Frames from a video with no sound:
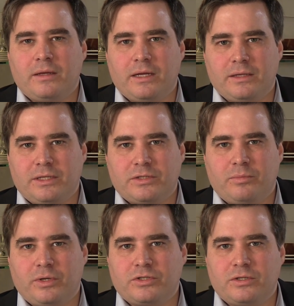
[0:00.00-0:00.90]
that this
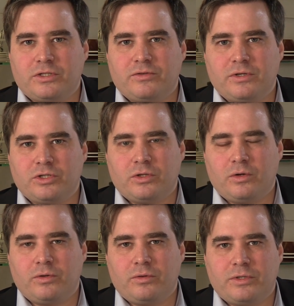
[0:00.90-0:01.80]
person is featured
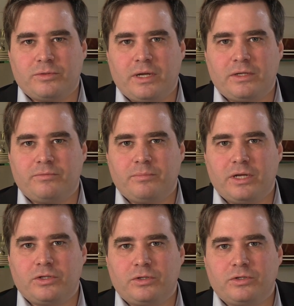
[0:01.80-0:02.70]
on the respective
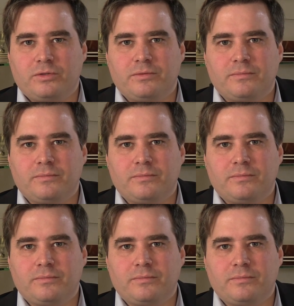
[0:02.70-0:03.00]
pages.